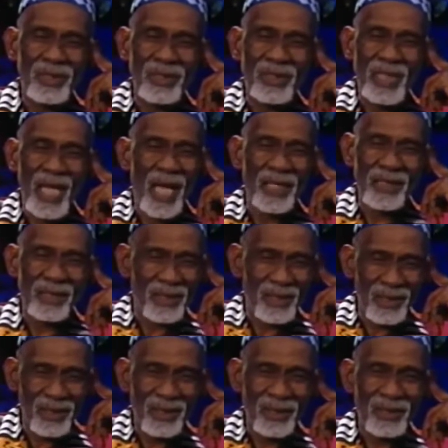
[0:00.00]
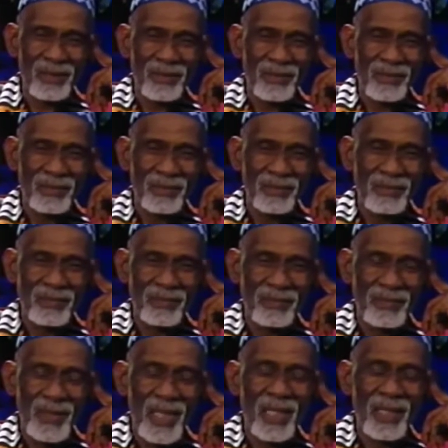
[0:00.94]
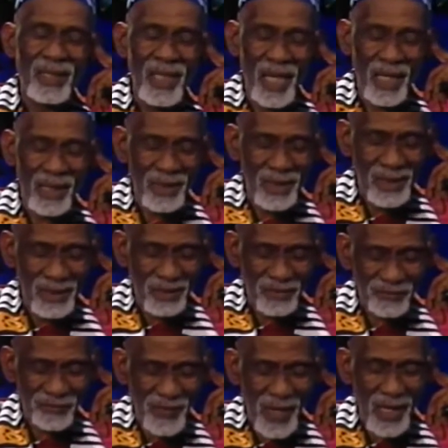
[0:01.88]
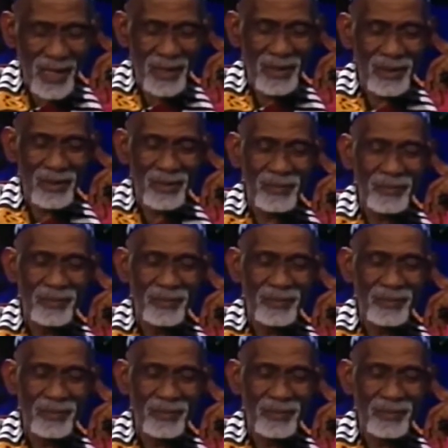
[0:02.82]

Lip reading: scientists, and that is a fact.